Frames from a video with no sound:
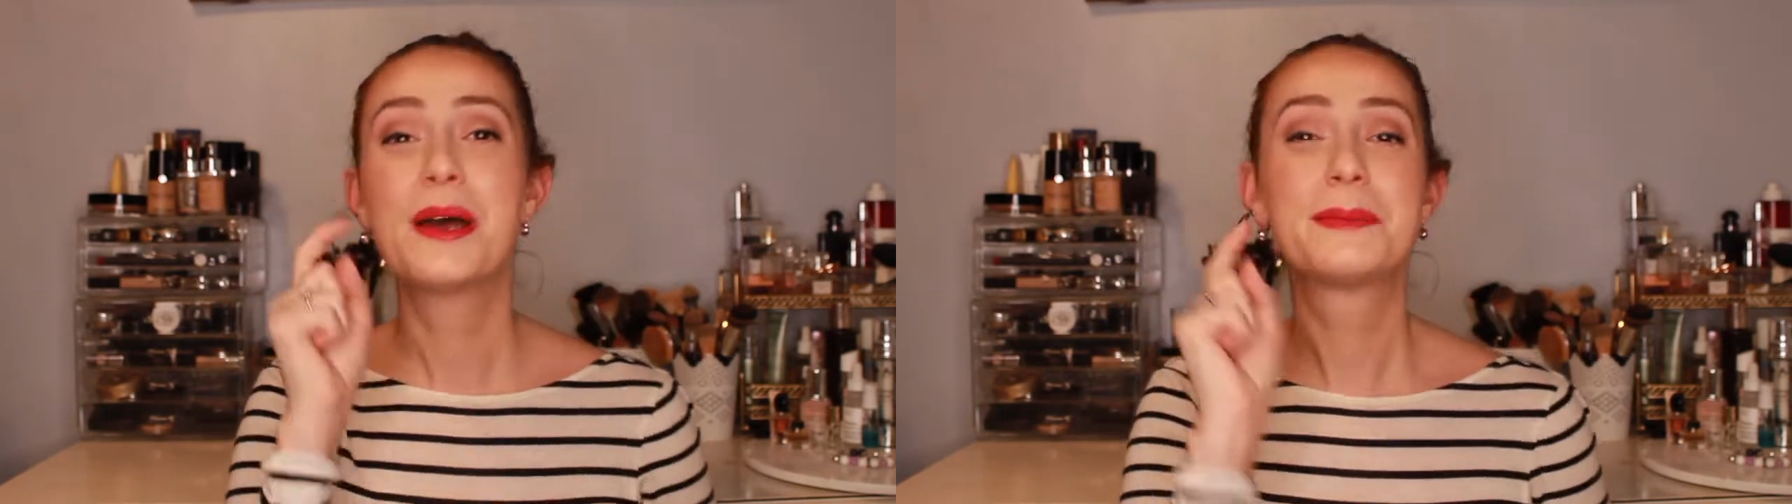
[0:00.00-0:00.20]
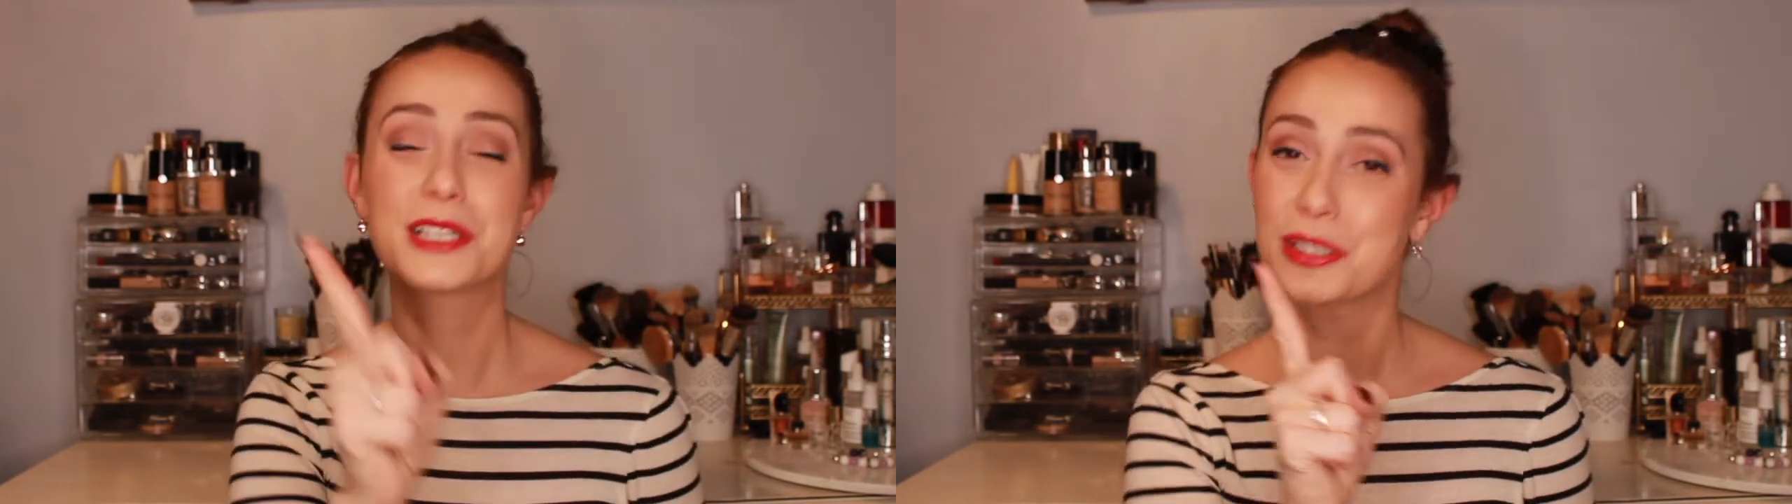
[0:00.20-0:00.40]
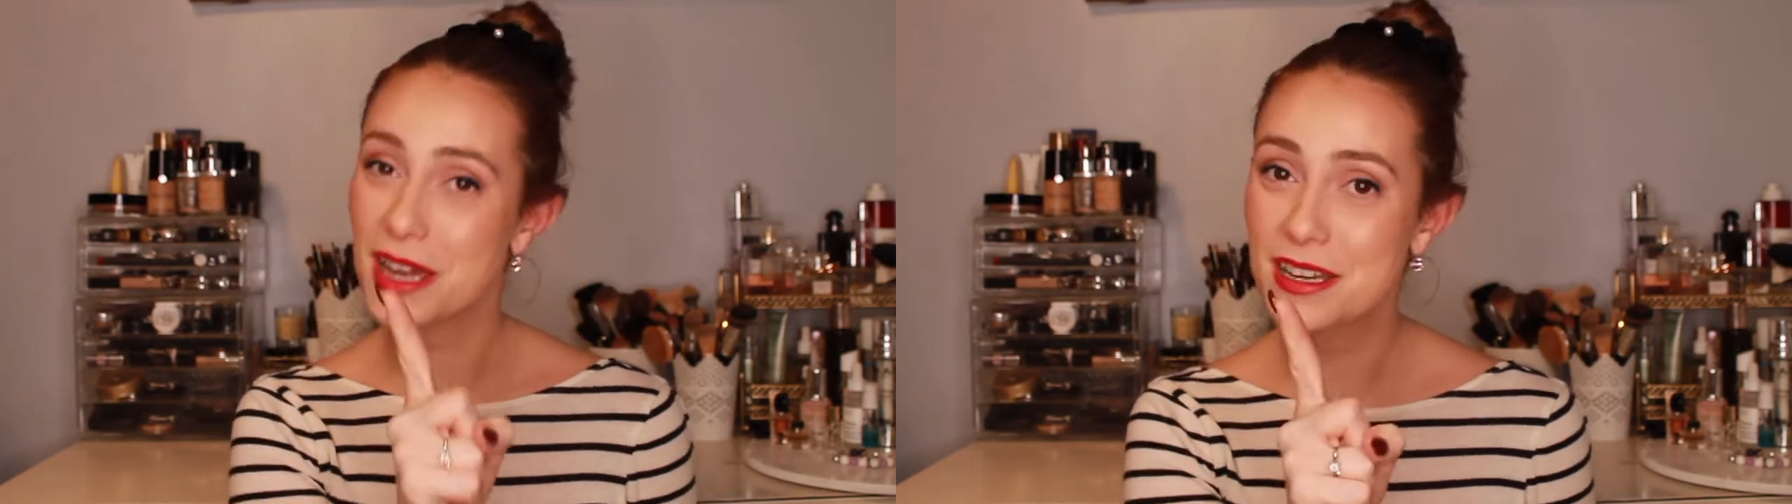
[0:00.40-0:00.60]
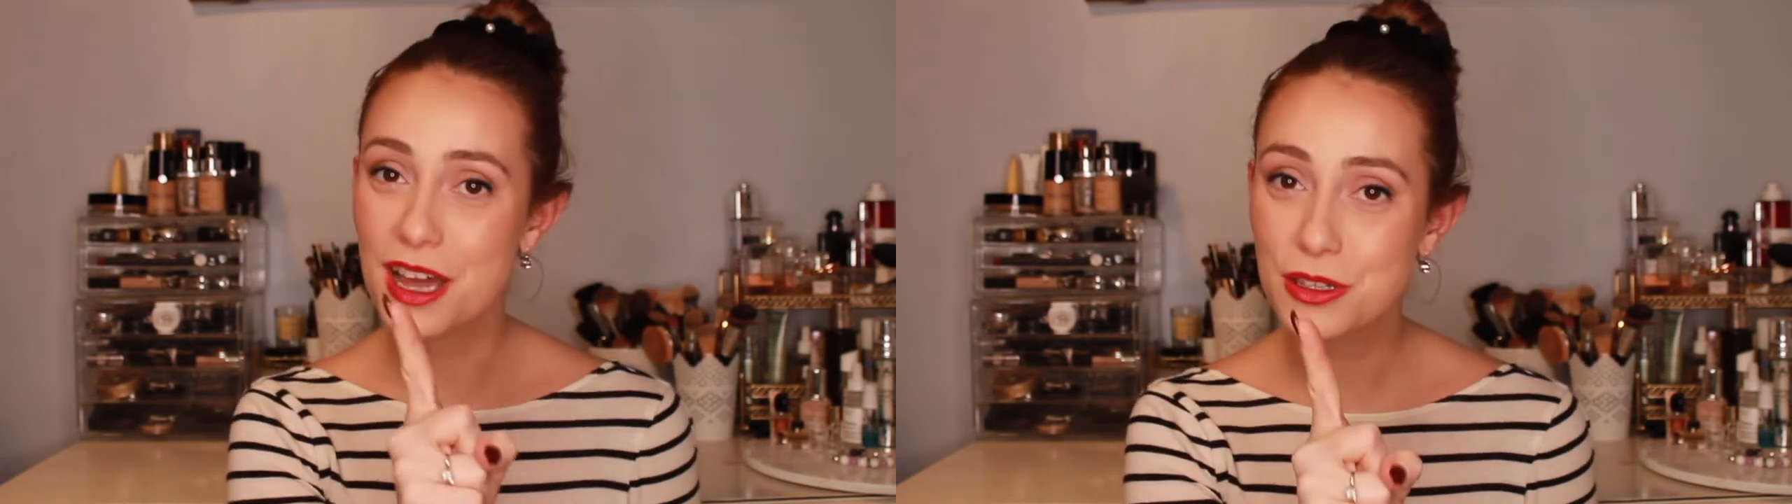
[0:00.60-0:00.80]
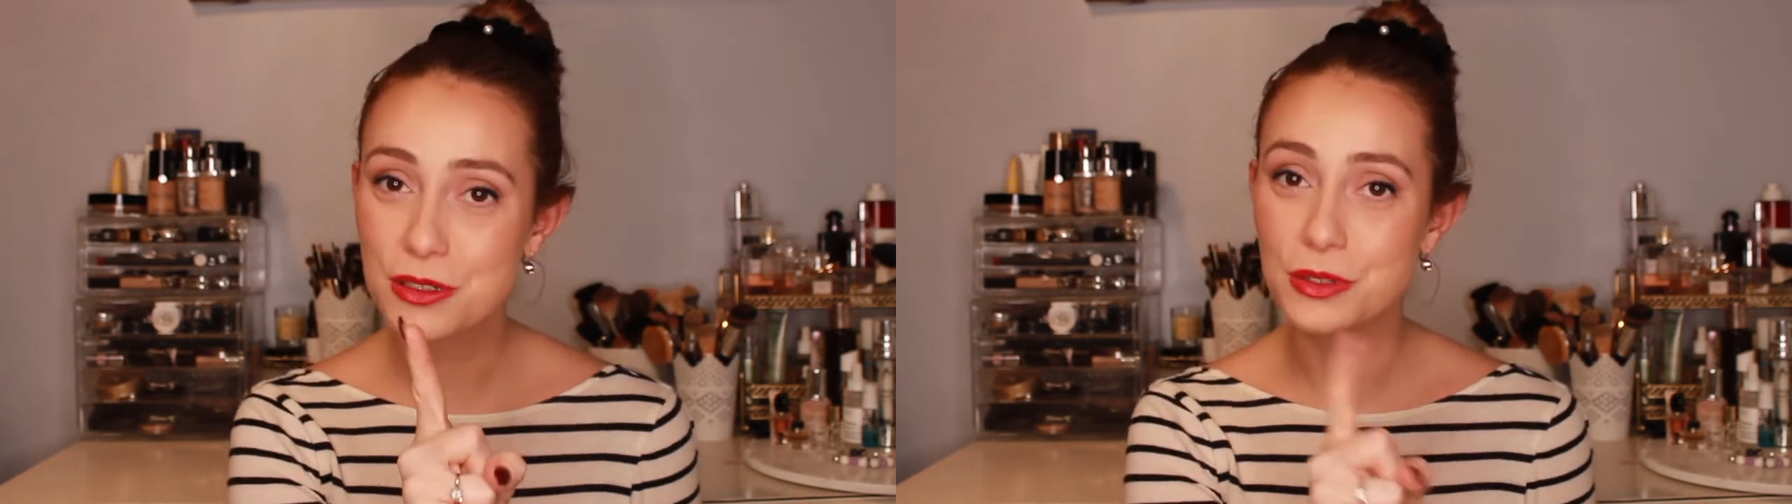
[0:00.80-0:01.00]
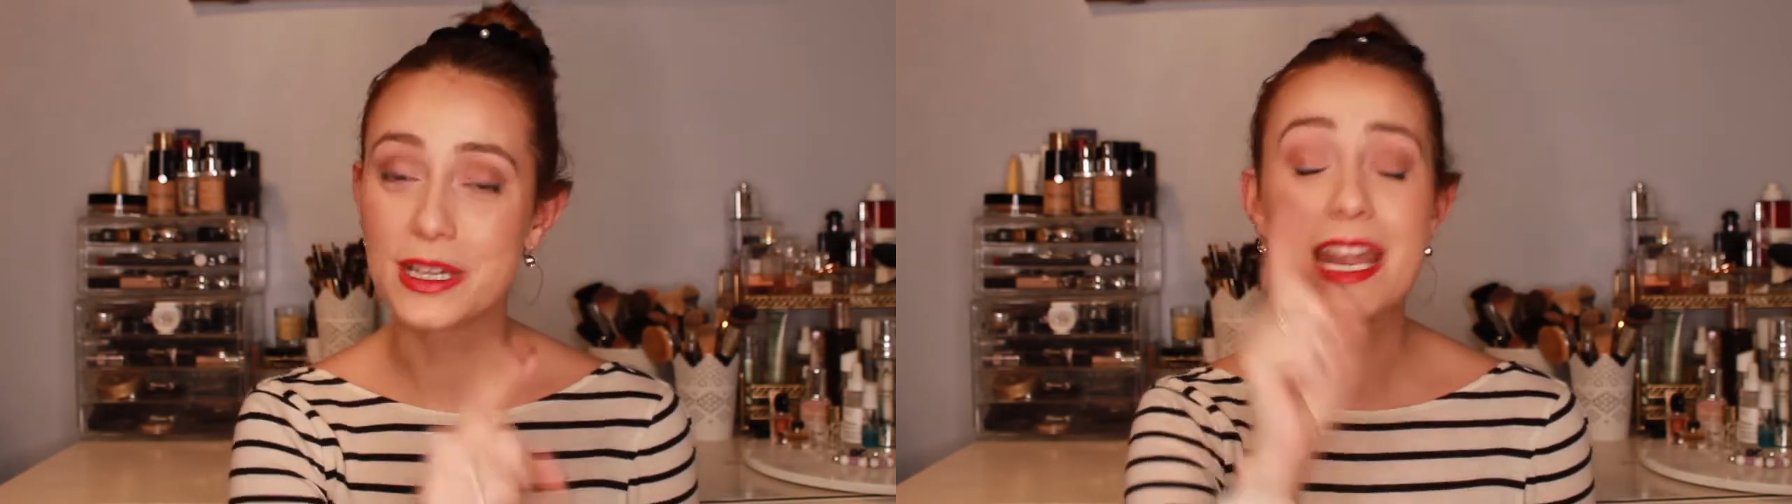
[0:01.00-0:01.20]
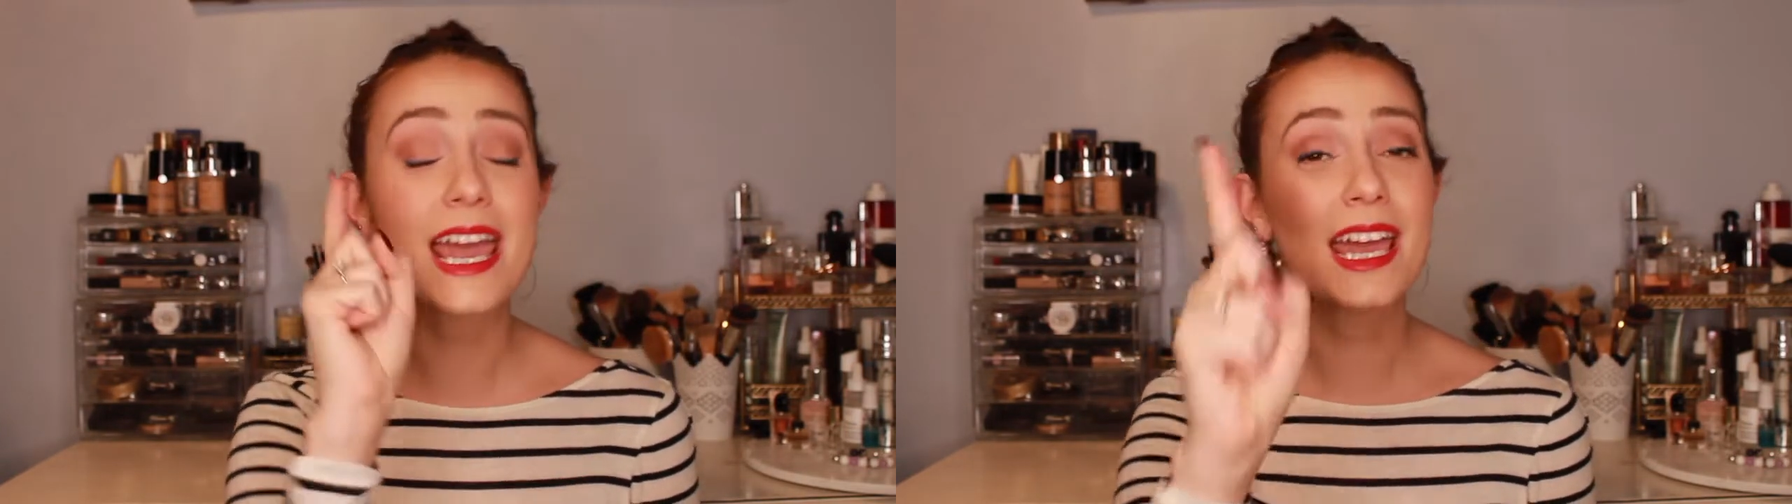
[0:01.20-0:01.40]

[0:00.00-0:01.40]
but try not to do it.